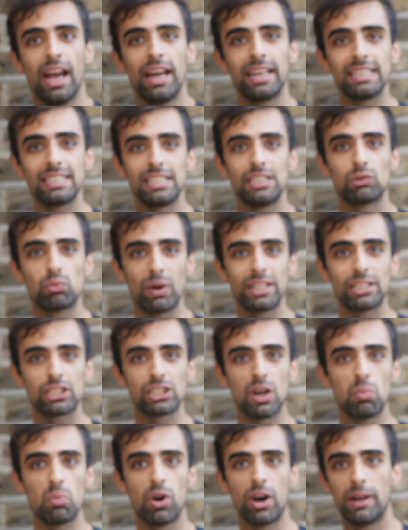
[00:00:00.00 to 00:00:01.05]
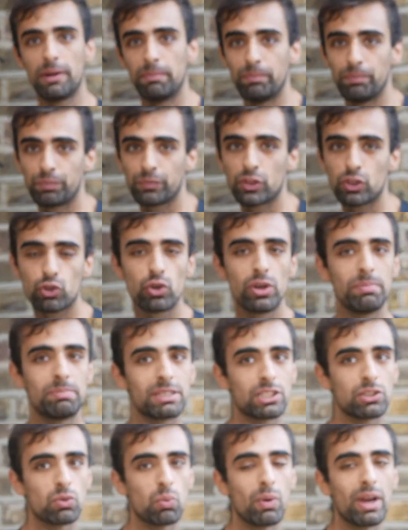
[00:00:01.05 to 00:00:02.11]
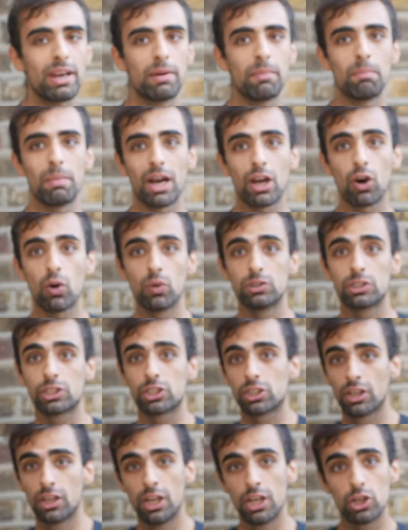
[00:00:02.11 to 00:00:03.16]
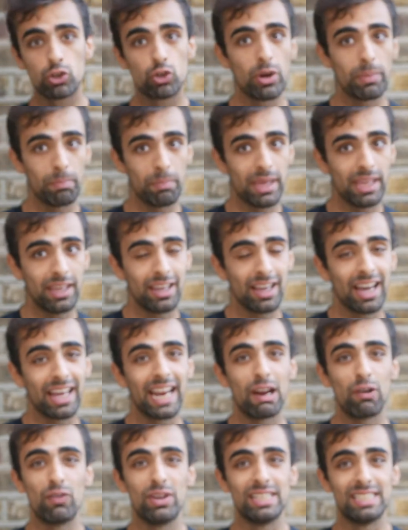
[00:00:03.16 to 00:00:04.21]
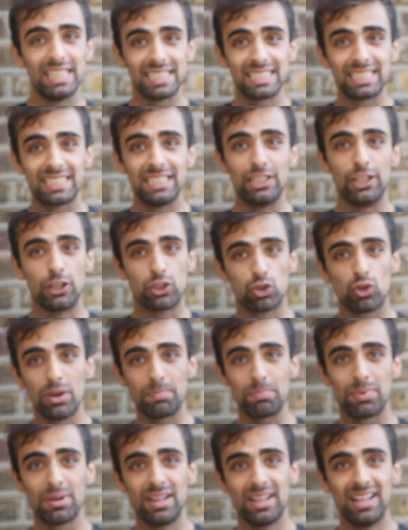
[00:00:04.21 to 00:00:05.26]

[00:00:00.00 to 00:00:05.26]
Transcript: And this is when someone trips, when my coach tripped me and I resisted the trip.